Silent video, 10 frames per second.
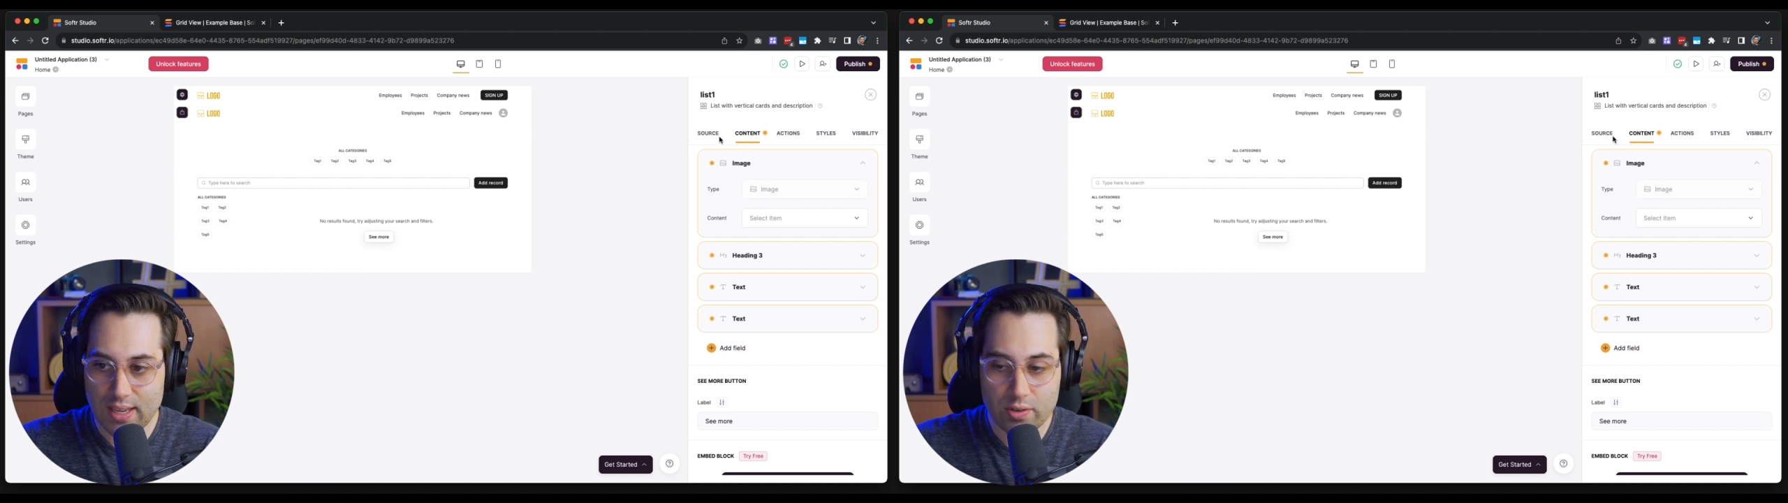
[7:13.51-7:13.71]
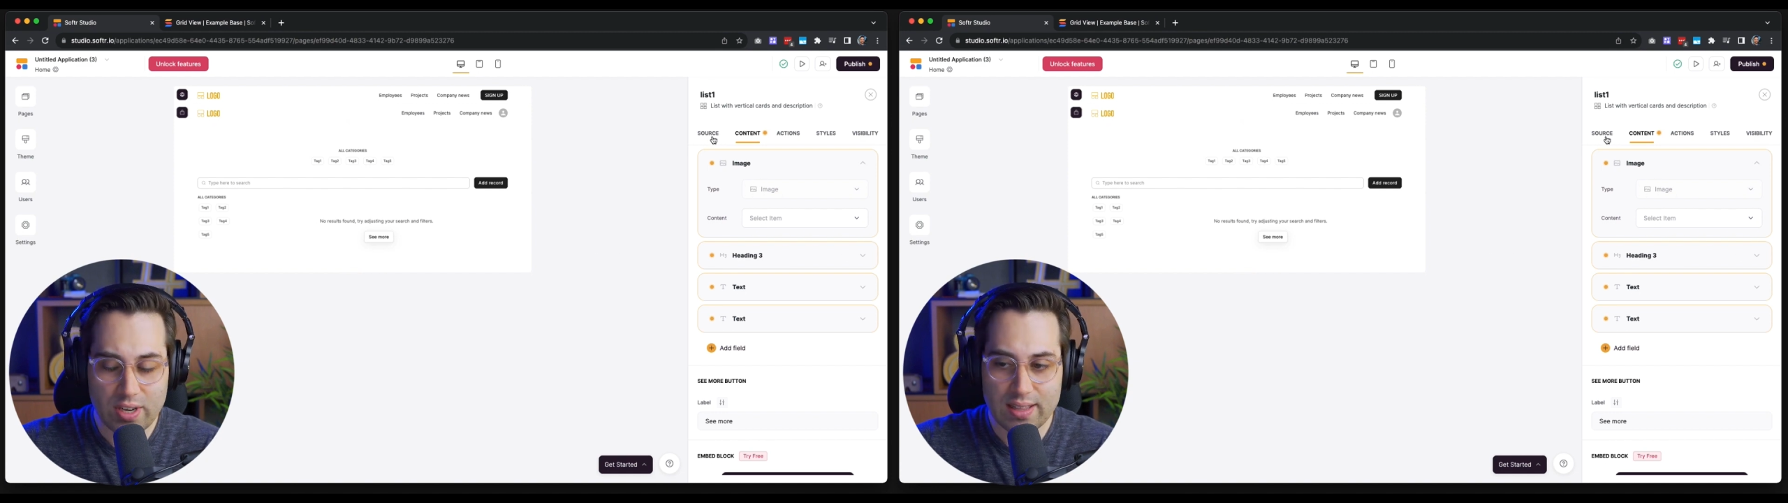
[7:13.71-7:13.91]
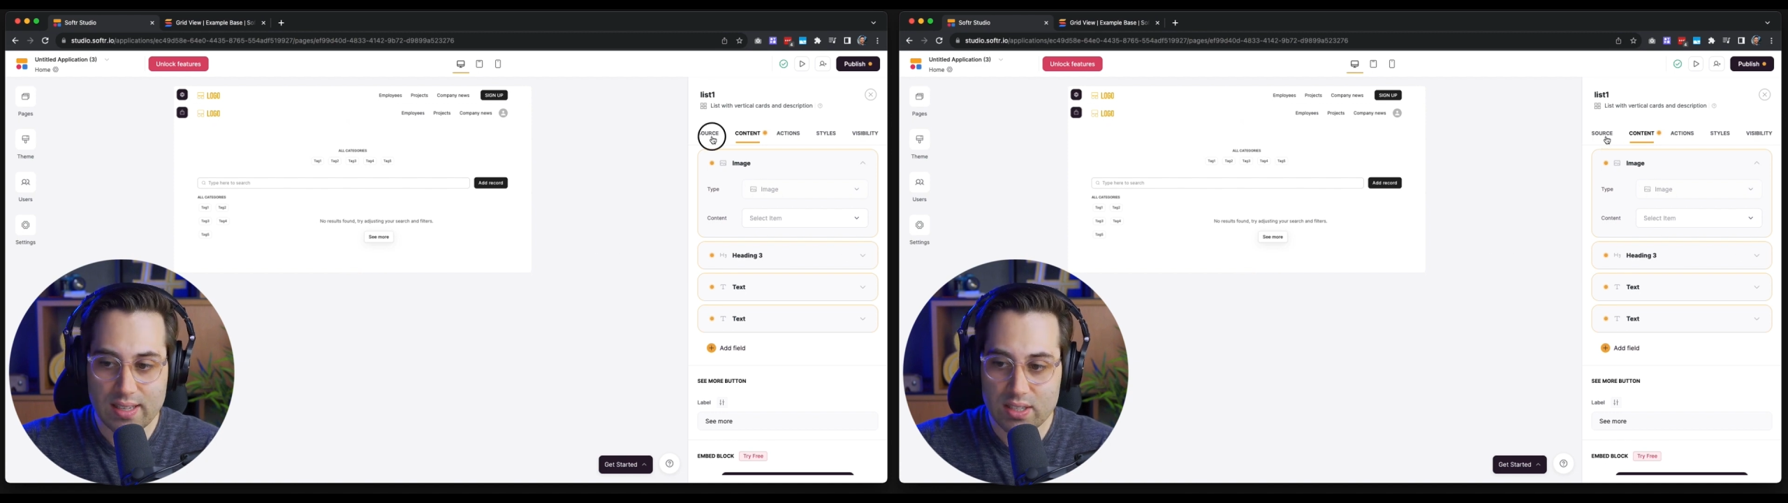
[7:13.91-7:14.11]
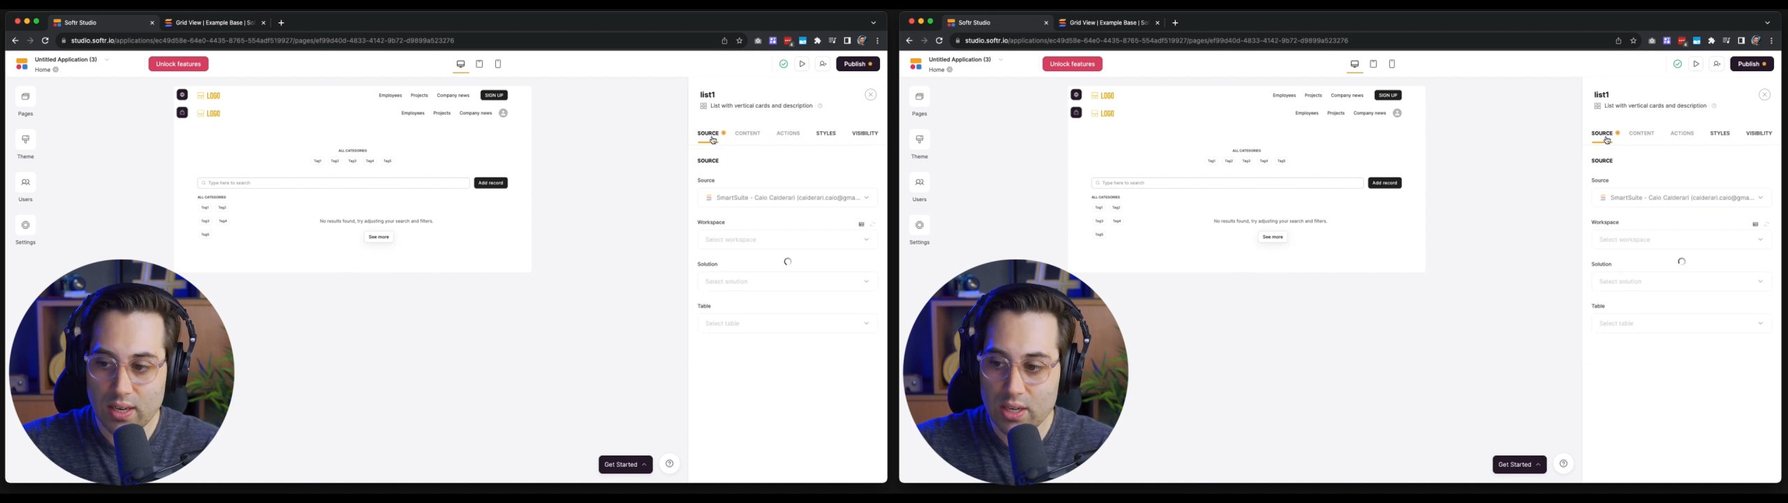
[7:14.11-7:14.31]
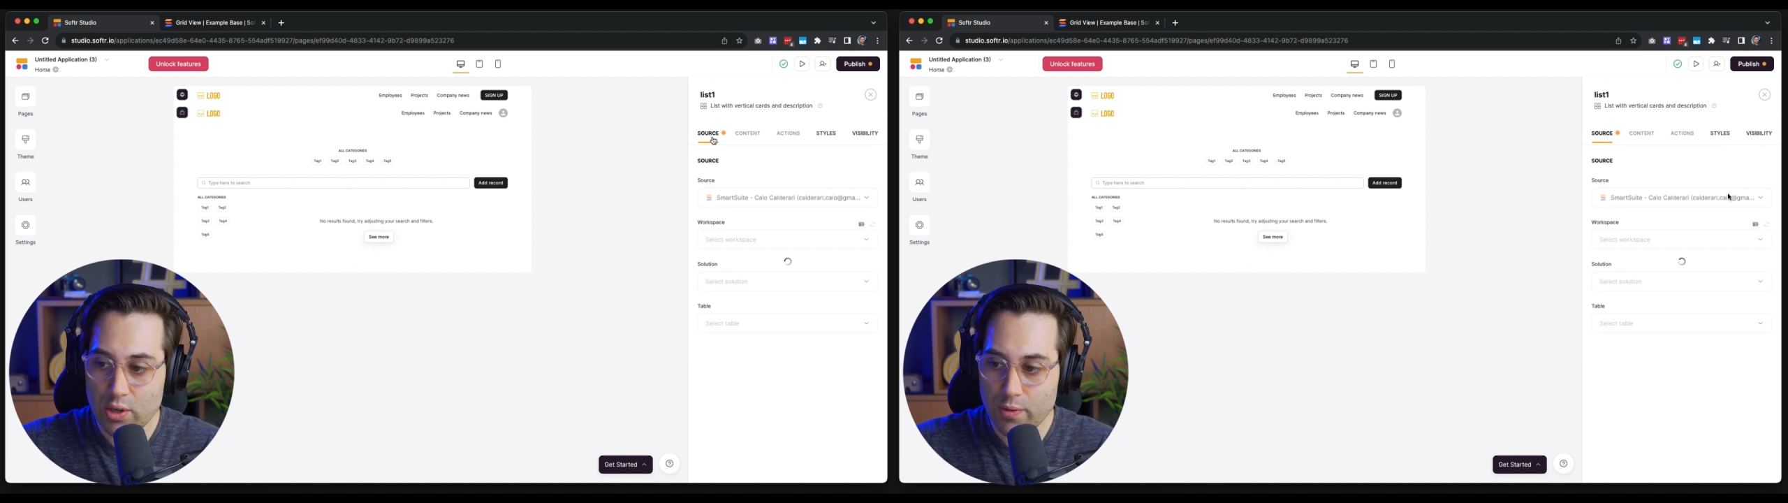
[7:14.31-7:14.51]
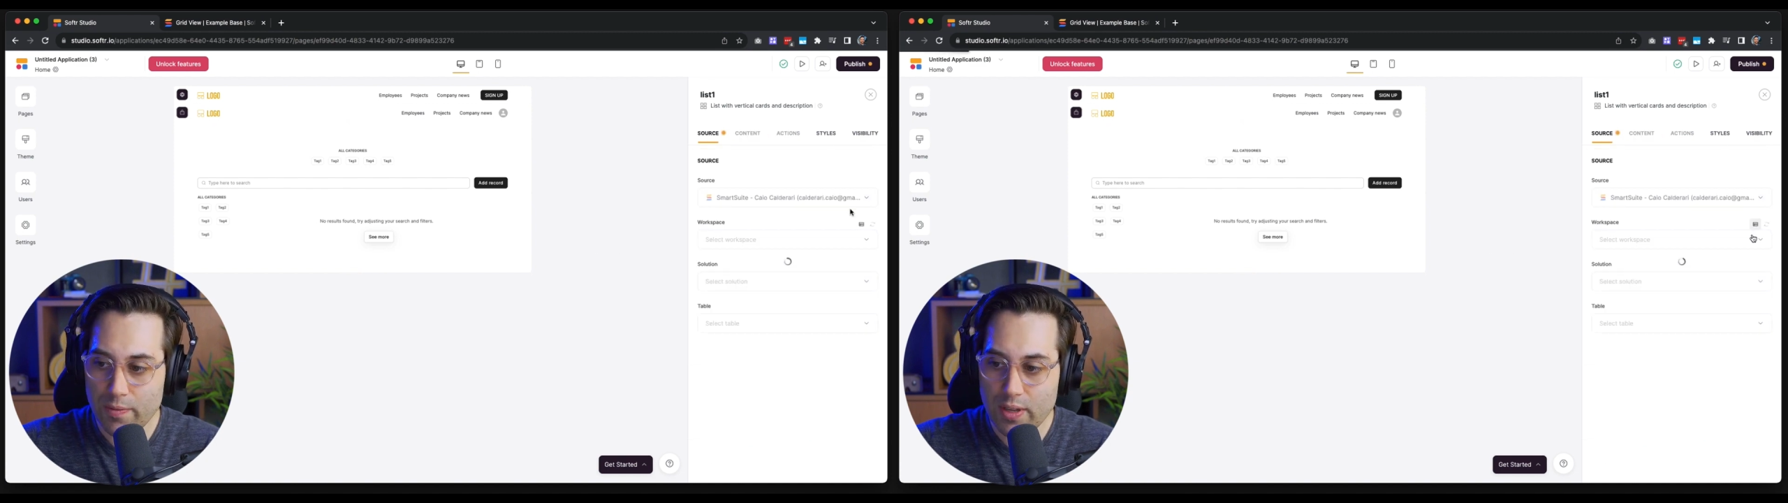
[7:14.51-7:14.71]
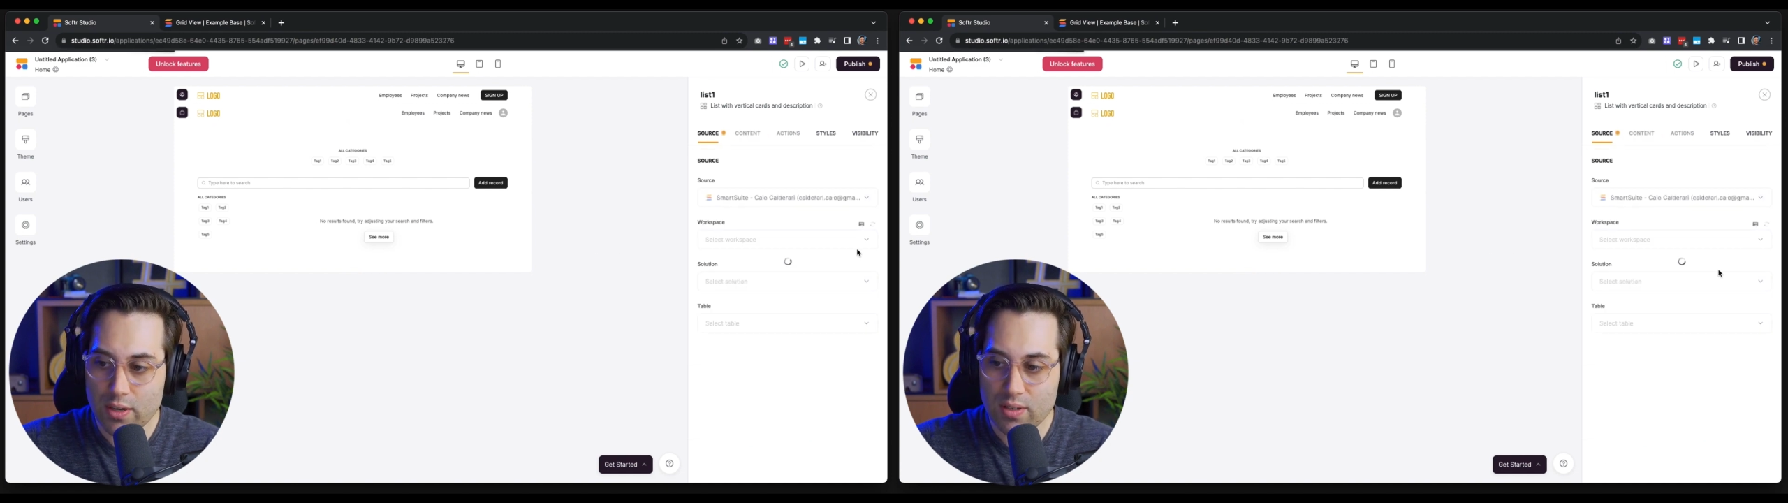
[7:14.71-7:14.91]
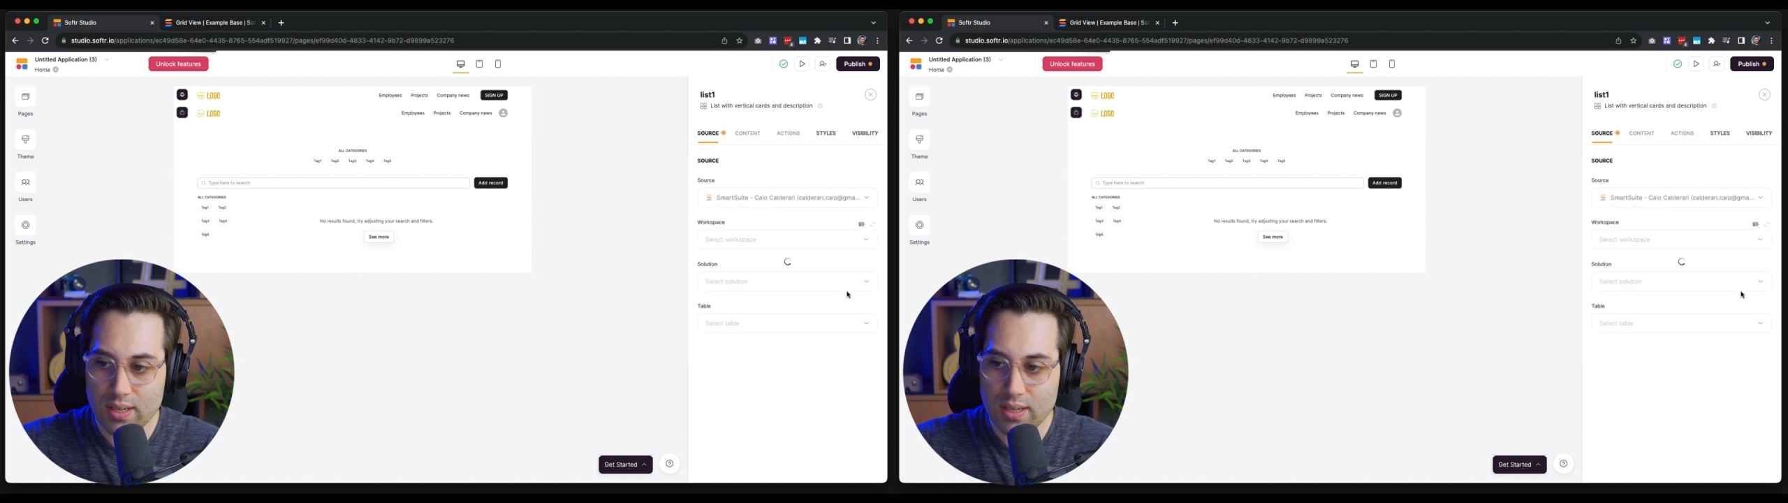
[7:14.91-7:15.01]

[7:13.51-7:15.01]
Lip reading: created a new field,